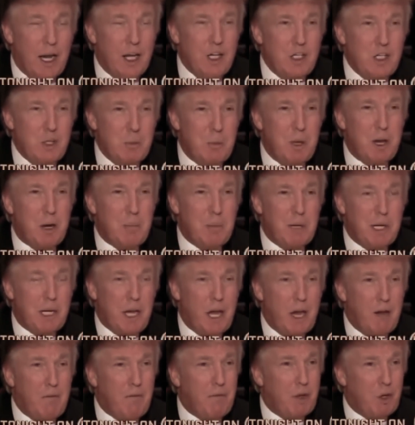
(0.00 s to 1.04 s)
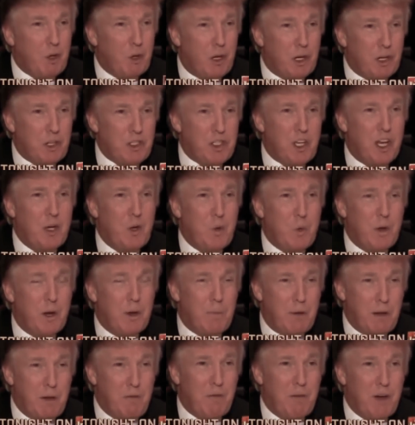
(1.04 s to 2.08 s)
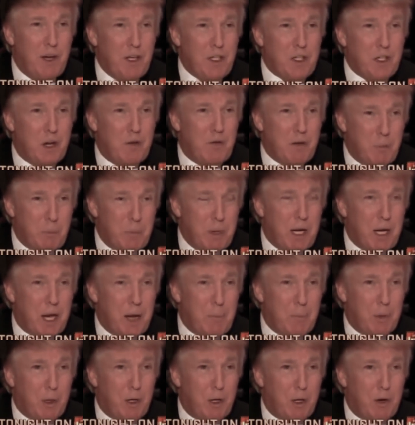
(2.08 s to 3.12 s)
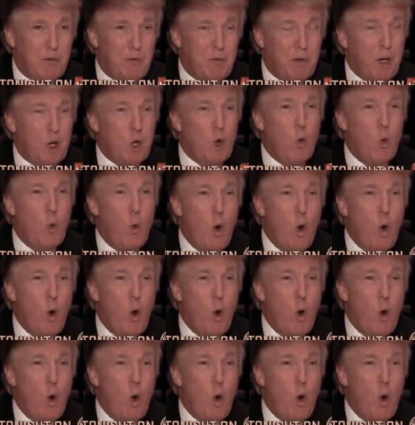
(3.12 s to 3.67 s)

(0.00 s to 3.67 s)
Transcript: And she better be careful, or I'll send one of my friends over to pick up her girlfriend.